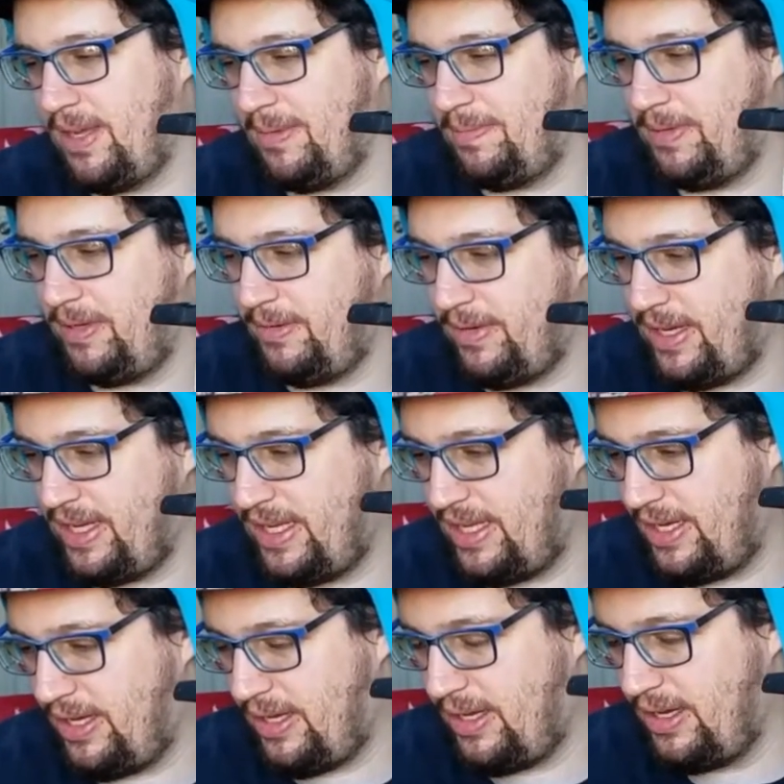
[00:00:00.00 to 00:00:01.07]
I'll put it right
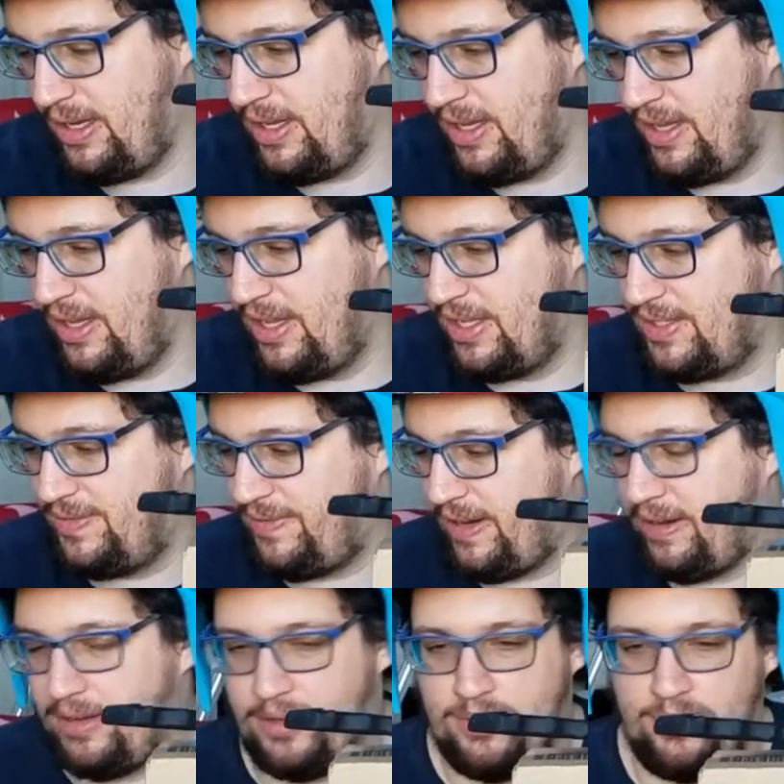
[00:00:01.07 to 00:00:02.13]
here. It's
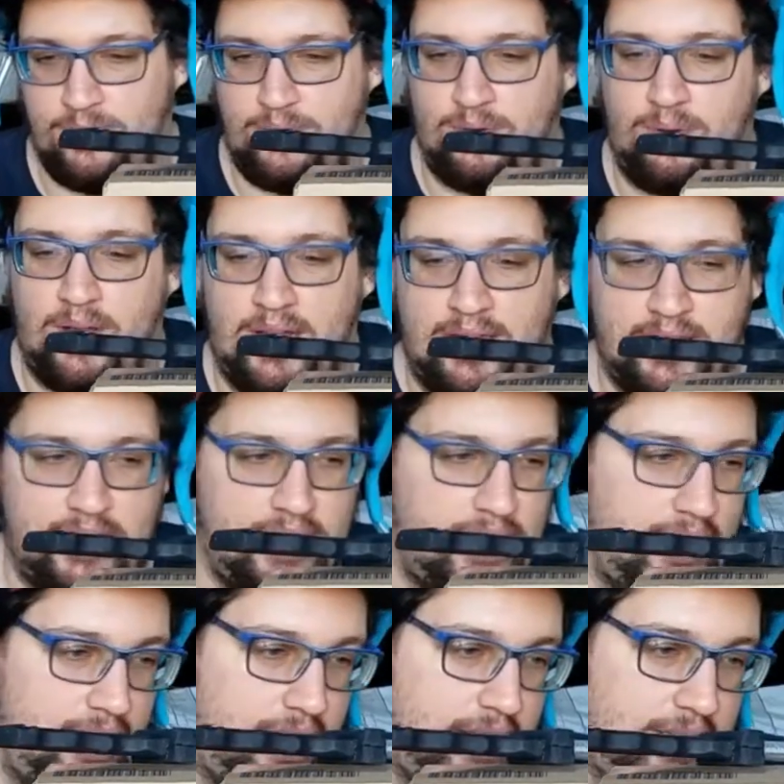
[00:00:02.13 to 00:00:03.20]
very cool
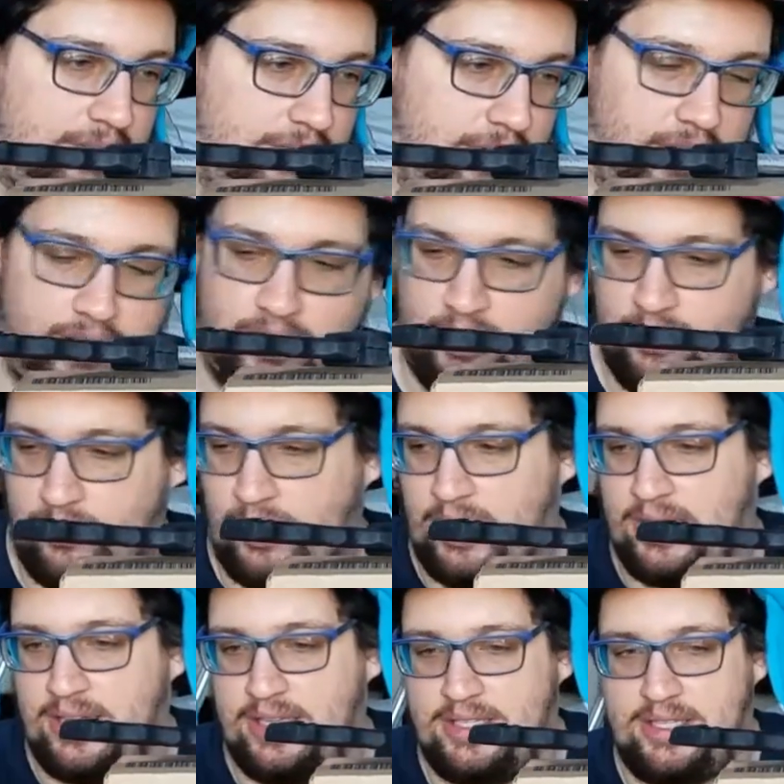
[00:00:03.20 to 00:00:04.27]
quality and very good
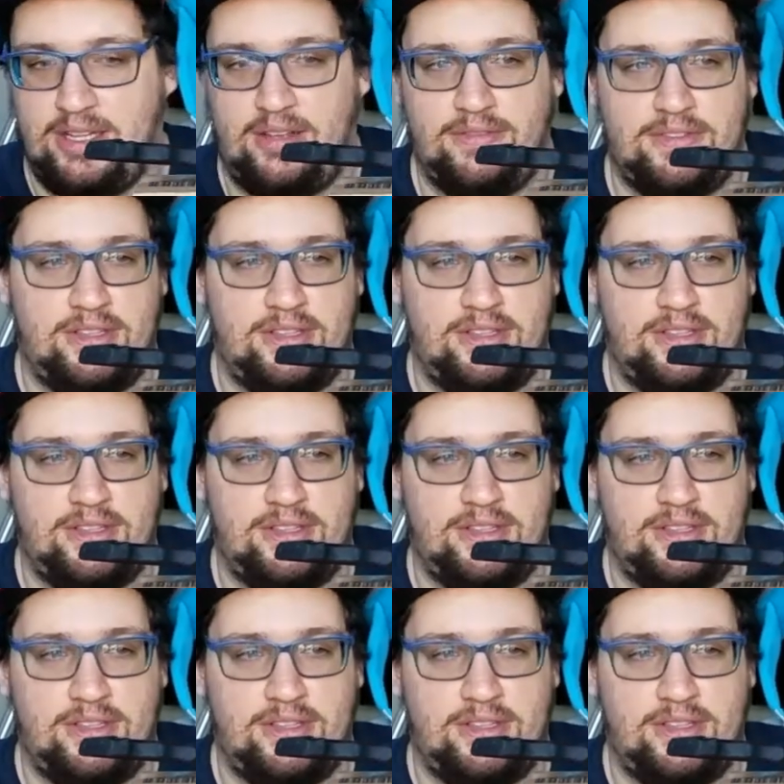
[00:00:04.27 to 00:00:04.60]
quality and stuff.